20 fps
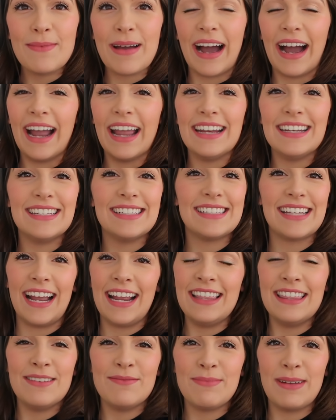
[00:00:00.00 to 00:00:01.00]
I
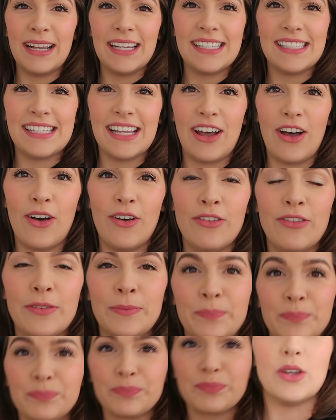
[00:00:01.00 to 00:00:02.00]
designed them myself.
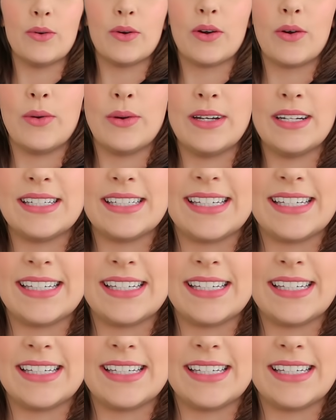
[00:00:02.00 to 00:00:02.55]
You are going to